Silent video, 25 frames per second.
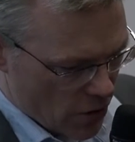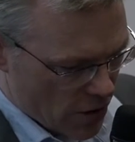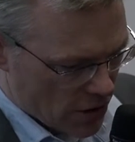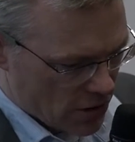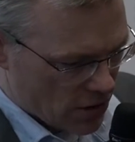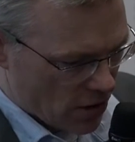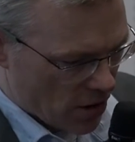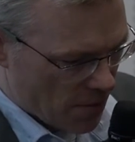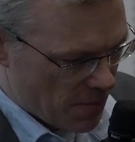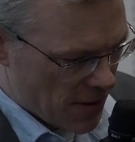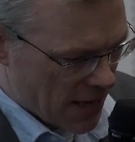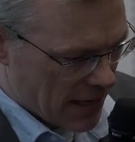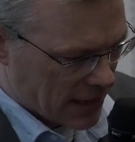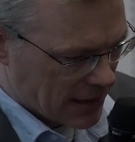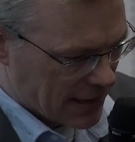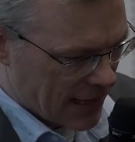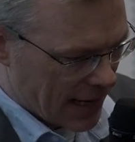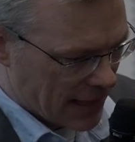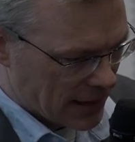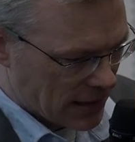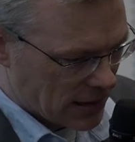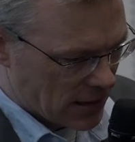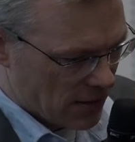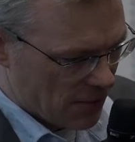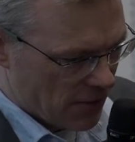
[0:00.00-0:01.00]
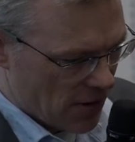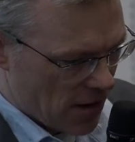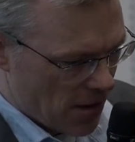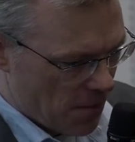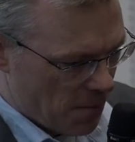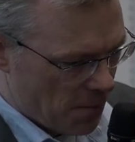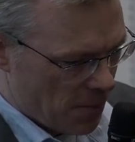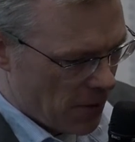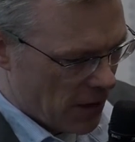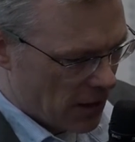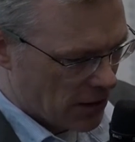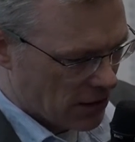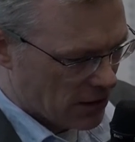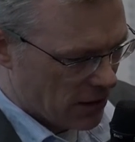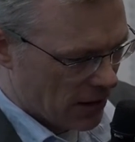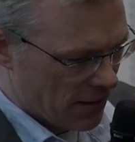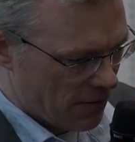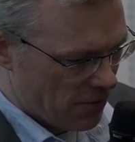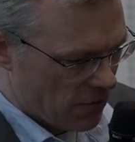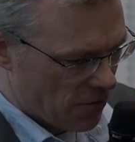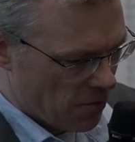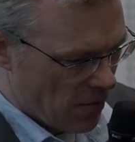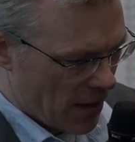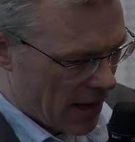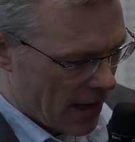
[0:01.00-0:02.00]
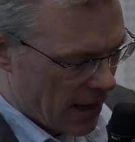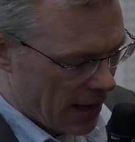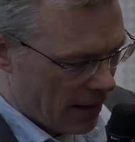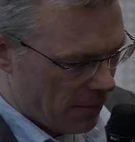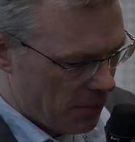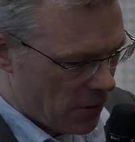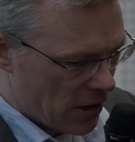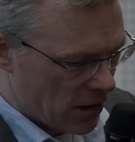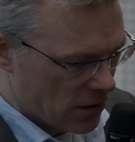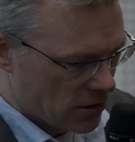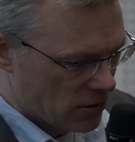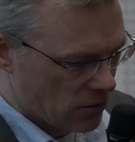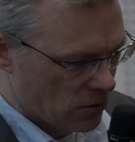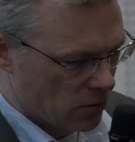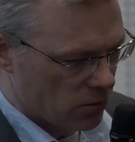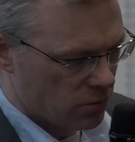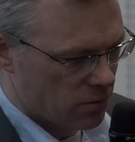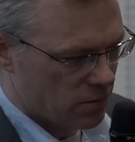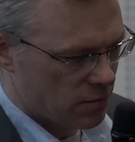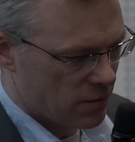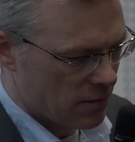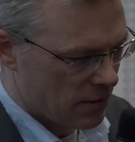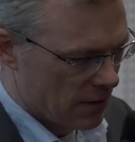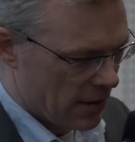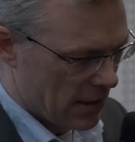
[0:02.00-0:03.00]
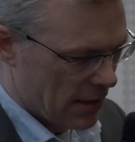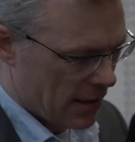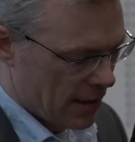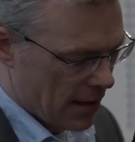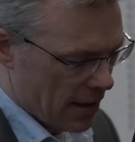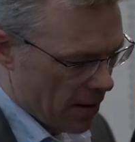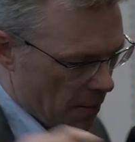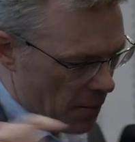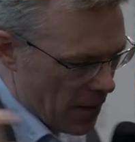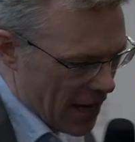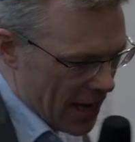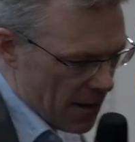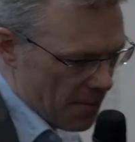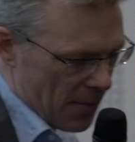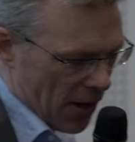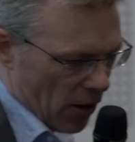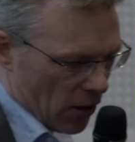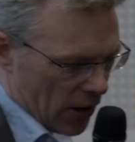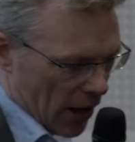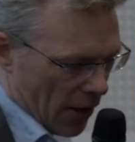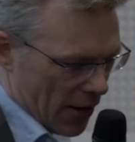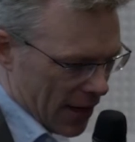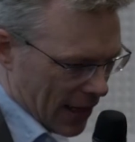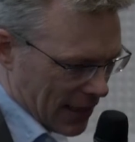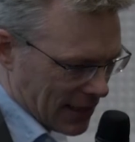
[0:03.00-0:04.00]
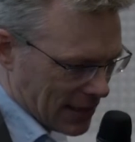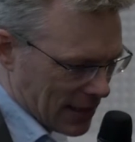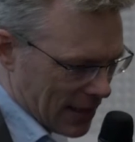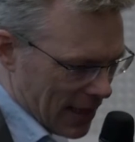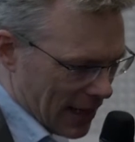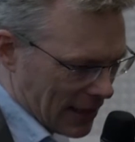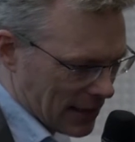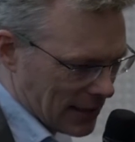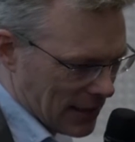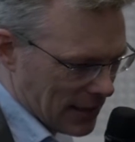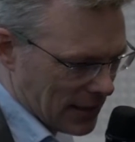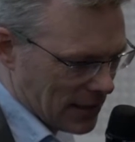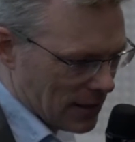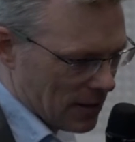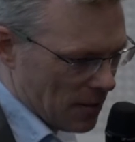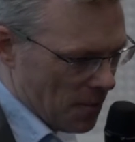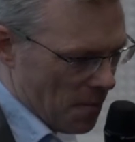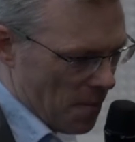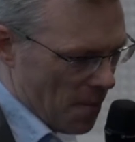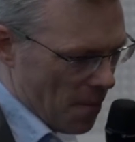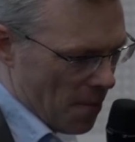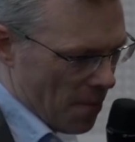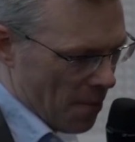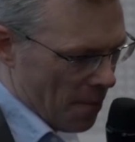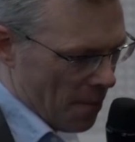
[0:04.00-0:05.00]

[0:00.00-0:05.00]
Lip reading: there's going to be a chance of a personal email going into that system.